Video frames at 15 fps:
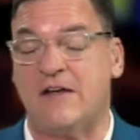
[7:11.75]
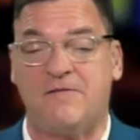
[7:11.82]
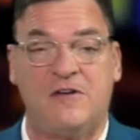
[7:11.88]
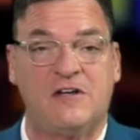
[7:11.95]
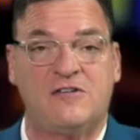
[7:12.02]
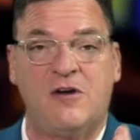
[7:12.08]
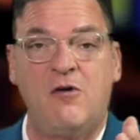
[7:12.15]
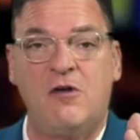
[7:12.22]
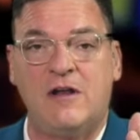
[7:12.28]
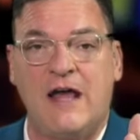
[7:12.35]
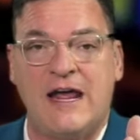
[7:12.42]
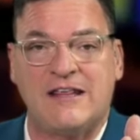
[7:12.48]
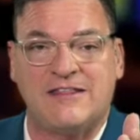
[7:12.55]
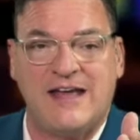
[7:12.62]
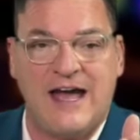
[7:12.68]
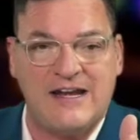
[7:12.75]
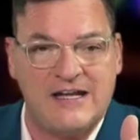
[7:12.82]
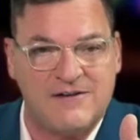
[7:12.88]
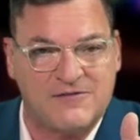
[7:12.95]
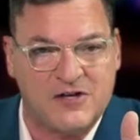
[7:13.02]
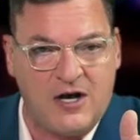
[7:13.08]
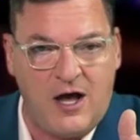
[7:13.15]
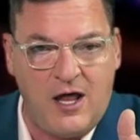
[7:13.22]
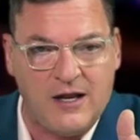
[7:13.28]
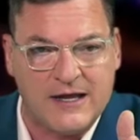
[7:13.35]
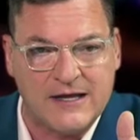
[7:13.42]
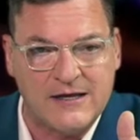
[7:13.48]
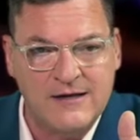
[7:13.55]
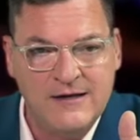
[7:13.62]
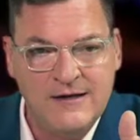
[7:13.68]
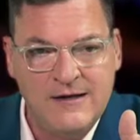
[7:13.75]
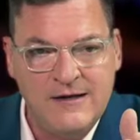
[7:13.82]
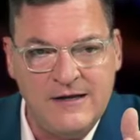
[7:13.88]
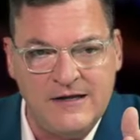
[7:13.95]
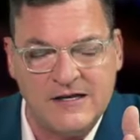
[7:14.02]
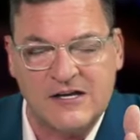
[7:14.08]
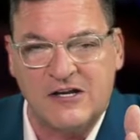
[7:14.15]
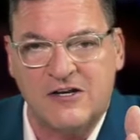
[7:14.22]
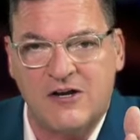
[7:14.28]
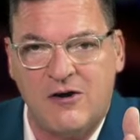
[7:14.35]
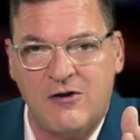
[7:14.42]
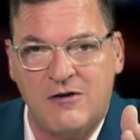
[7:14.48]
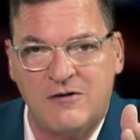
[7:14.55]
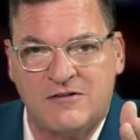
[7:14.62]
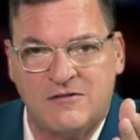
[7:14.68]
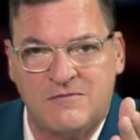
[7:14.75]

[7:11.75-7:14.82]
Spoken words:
If you don't like the idea of calling, you can go to